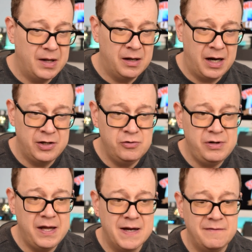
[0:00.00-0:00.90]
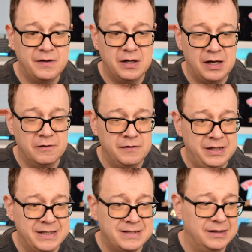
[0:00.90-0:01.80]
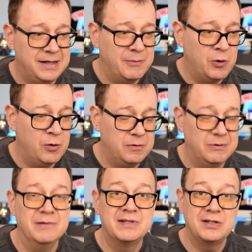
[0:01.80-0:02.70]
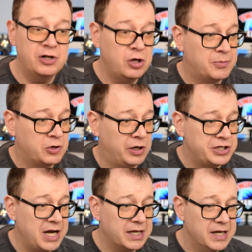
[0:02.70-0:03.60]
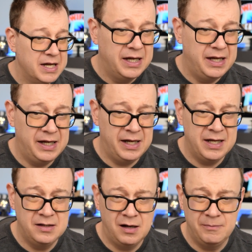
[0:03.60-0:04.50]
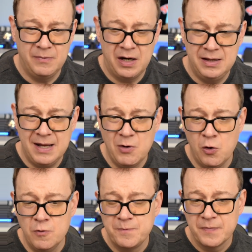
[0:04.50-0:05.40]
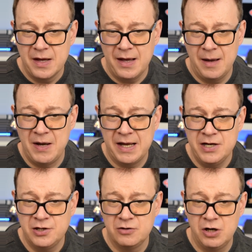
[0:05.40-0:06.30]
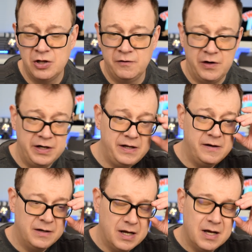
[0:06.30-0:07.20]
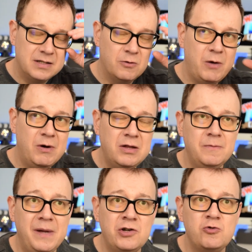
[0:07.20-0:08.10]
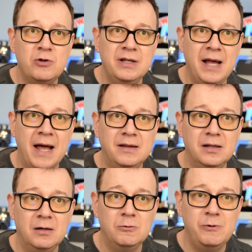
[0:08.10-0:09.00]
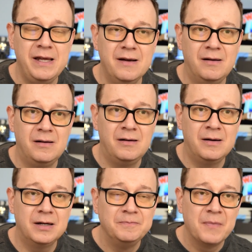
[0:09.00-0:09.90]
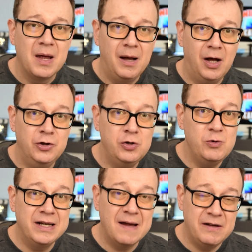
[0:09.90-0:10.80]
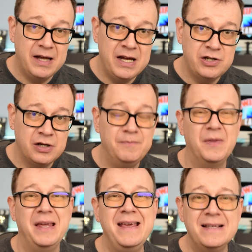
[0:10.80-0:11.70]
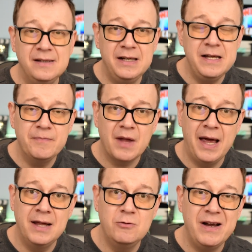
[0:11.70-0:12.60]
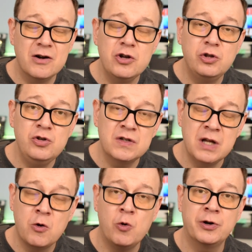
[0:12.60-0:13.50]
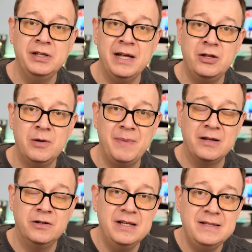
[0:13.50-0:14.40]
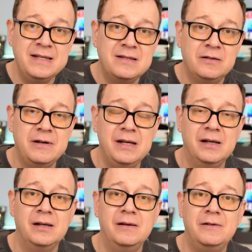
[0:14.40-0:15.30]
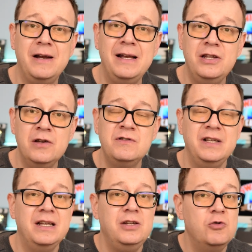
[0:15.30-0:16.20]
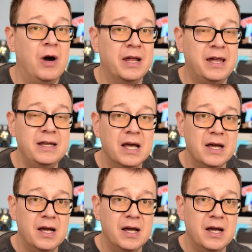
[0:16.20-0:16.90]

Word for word: uh, I do have kind of this demo, well, starter project and uh, my demo application right over here. So we want to make sure that uh, we are uh, doing navigation easily and we are going to use the coordinator pattern. This is re uh, really used in UIKit.